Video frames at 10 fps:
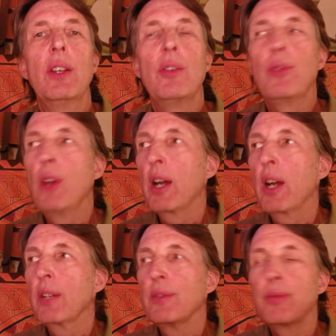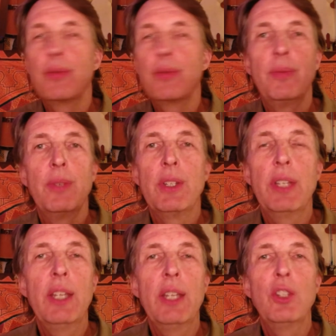Flock of
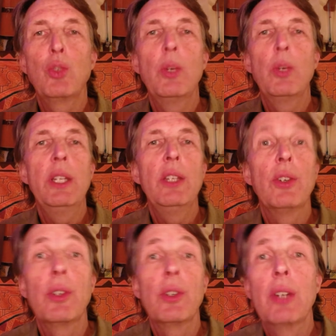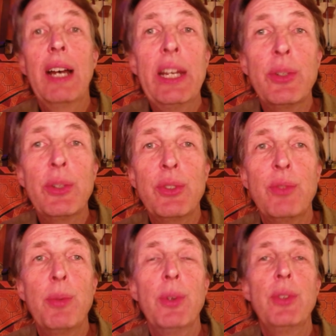10, 20, or hundreds
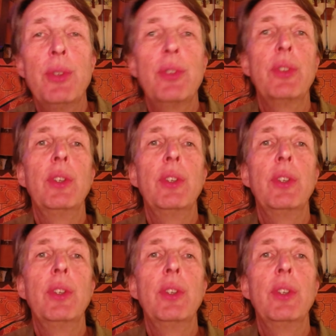of birds